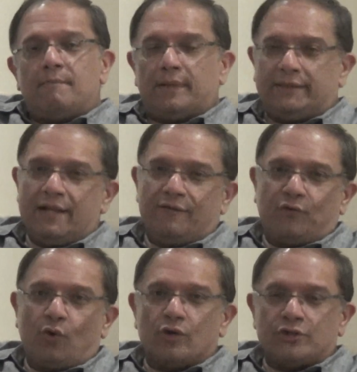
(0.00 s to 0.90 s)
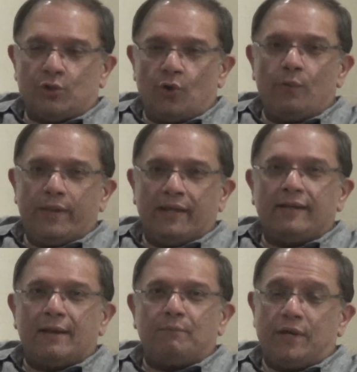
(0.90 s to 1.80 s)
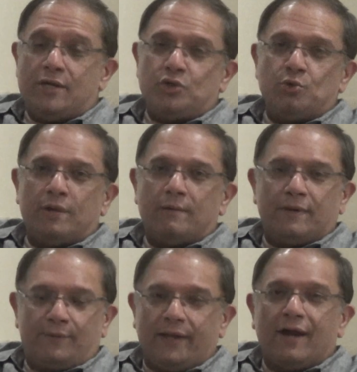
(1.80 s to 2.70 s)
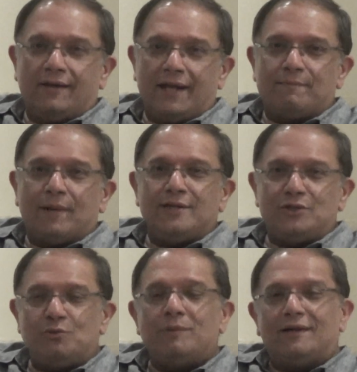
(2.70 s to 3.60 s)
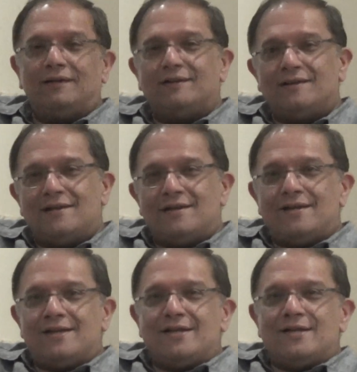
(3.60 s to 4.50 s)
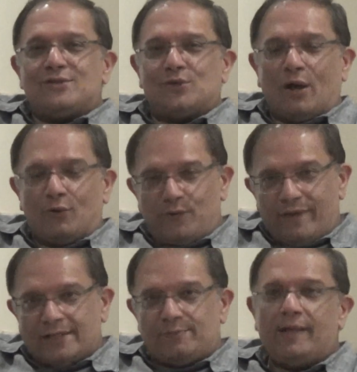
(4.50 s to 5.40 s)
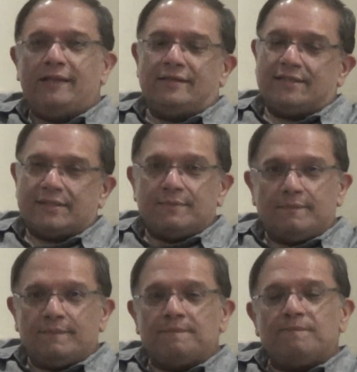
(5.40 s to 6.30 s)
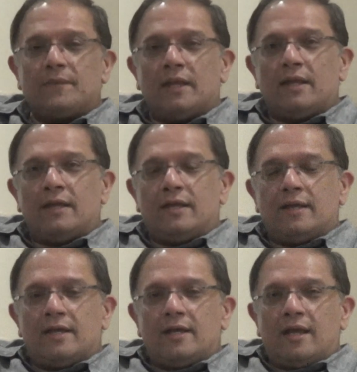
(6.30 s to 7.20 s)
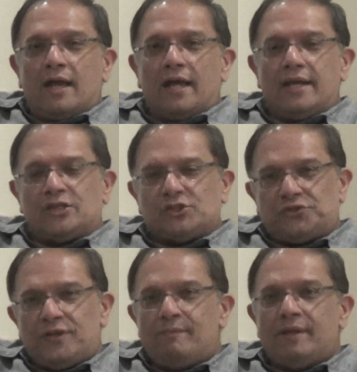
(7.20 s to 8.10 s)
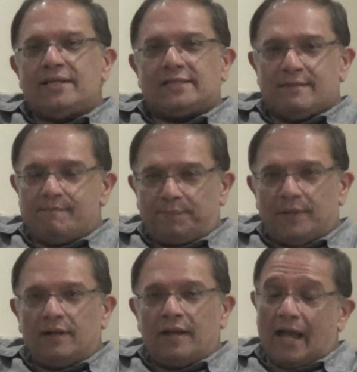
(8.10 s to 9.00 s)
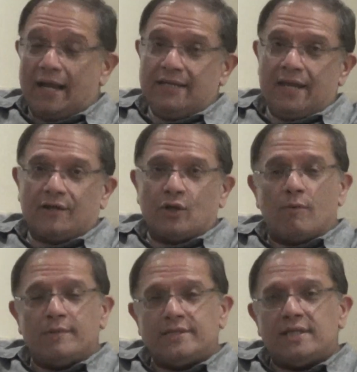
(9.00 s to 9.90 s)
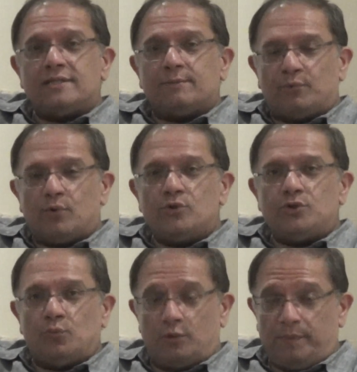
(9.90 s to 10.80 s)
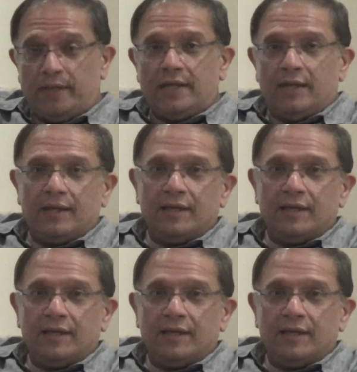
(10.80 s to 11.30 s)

But then, of course, we can get brain tumor, but we can't get mind tumor. So how do we explain this? An extremely simple and yet common sense approach would be